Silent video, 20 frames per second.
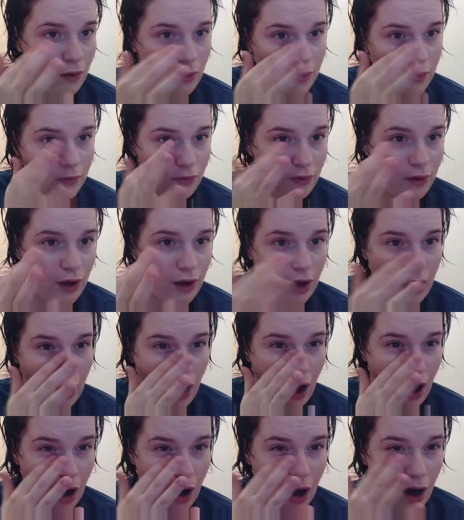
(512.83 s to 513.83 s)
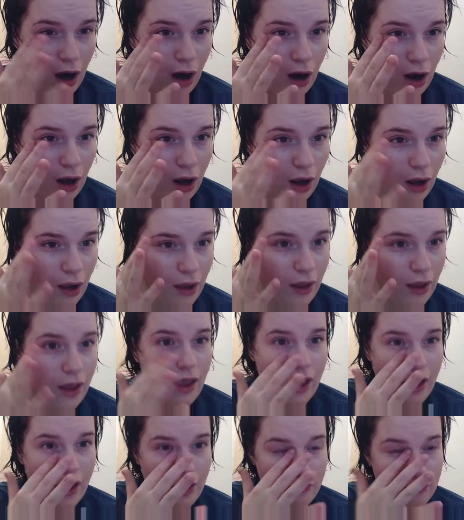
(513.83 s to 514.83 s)
Because
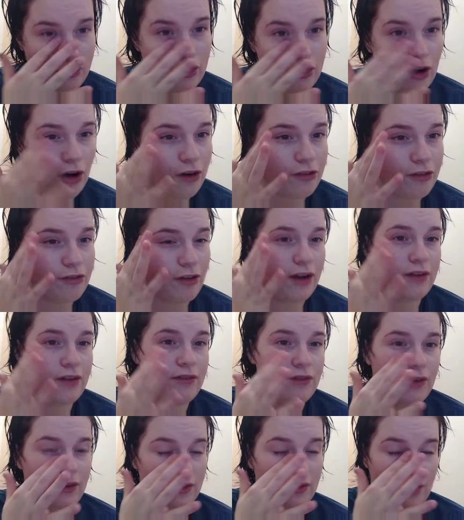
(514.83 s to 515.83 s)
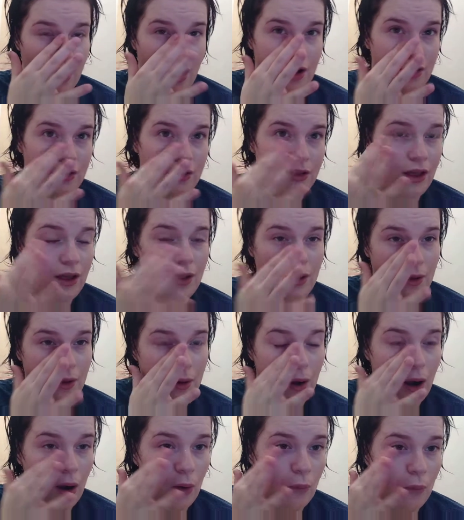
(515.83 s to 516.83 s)
if you're not a fan of this kind of thing,
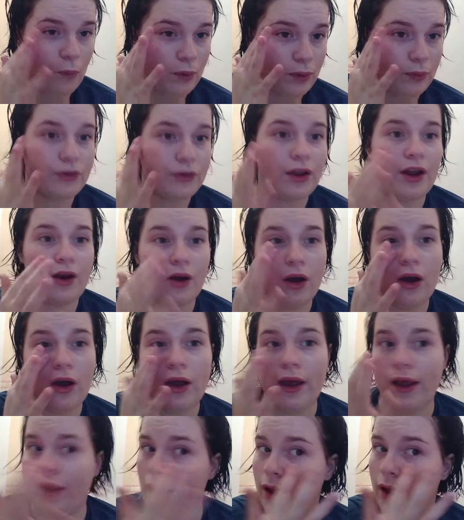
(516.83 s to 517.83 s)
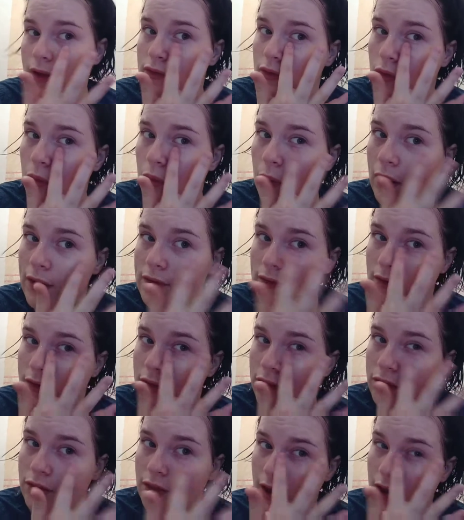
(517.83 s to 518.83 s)
I will send out, it is quite a
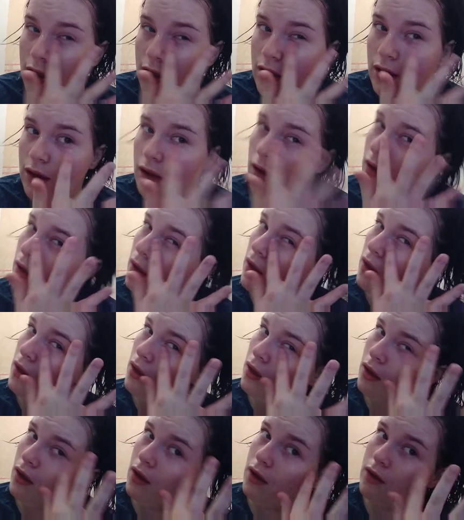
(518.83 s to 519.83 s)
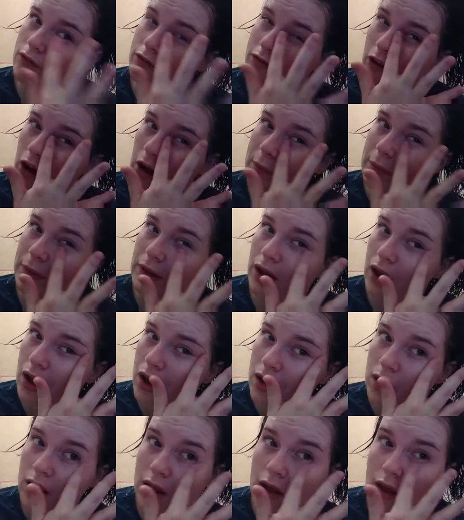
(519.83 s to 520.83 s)
thick
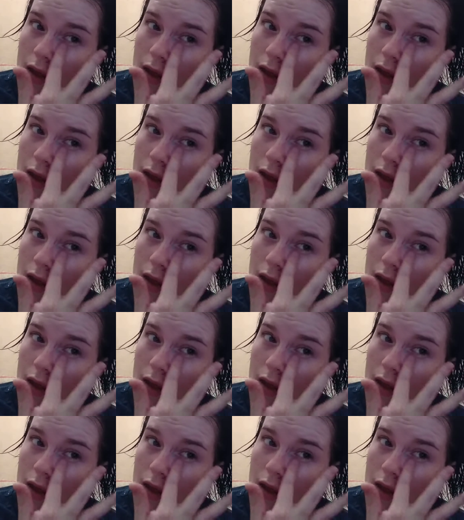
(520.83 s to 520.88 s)
formula.